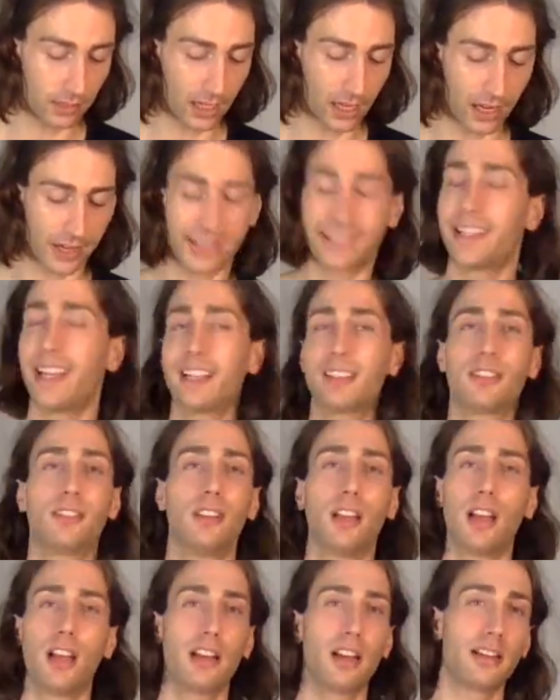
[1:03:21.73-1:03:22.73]
I guess
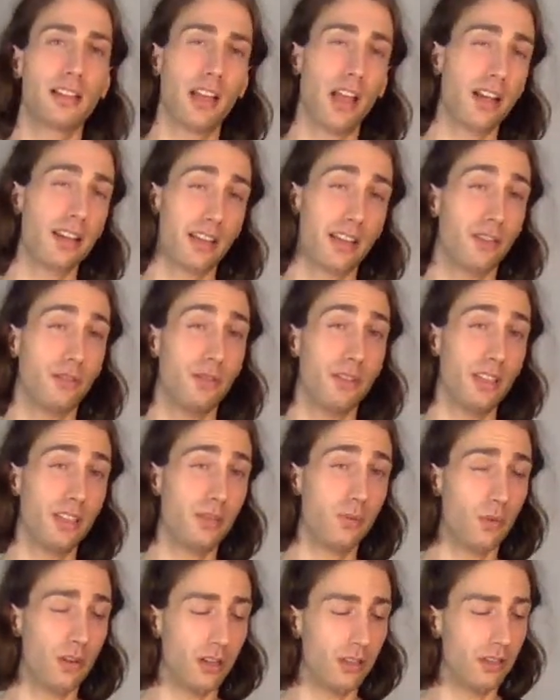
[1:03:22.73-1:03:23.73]
you need
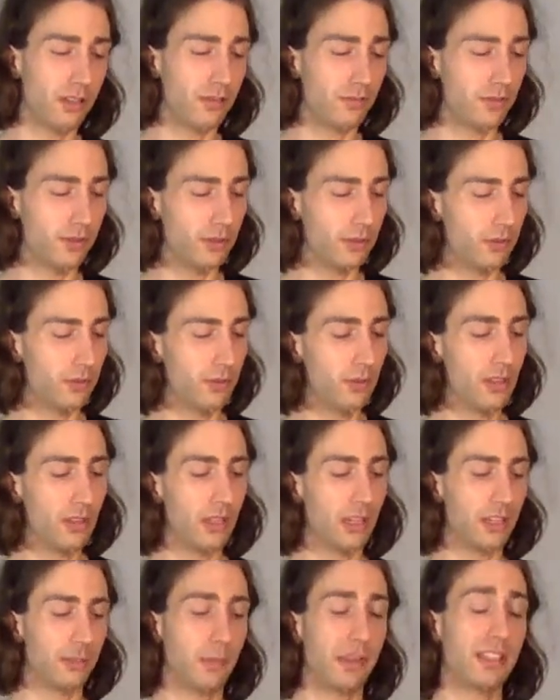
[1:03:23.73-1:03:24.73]
one,
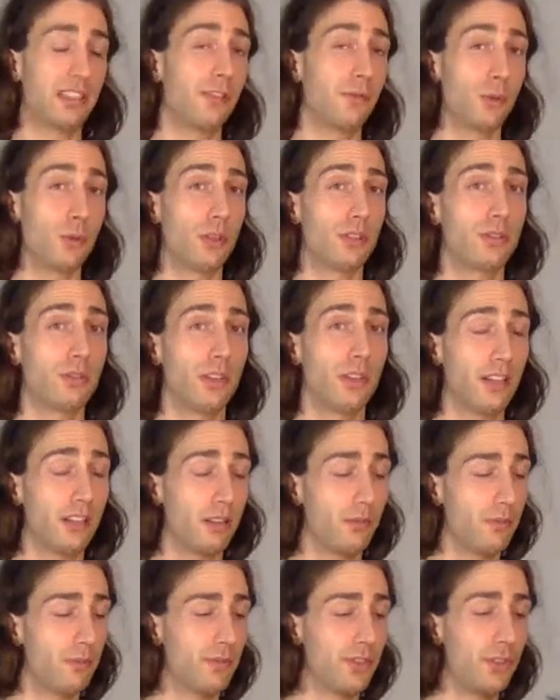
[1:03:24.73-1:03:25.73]
especially if you want
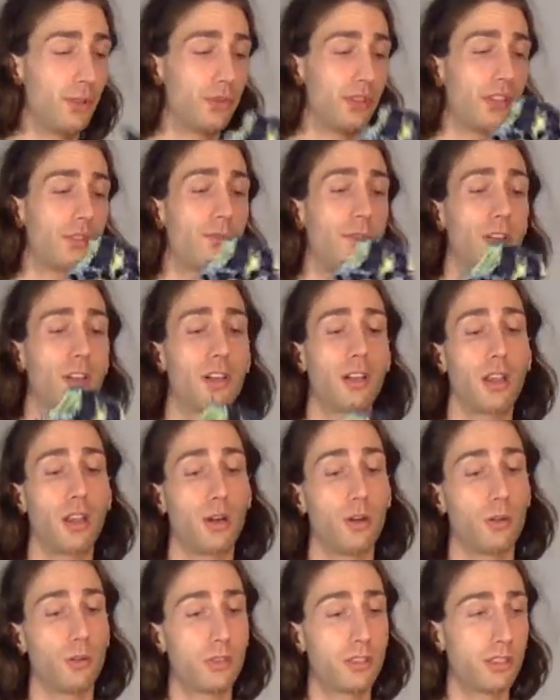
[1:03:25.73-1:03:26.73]
to use it for
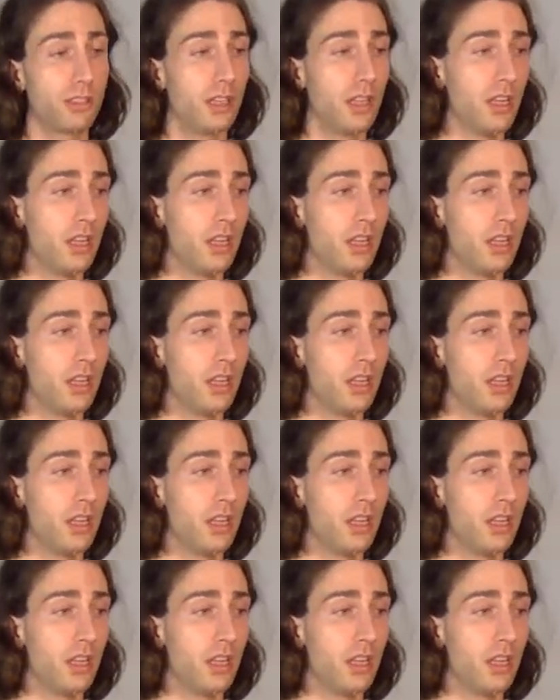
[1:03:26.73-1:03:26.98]
clothes.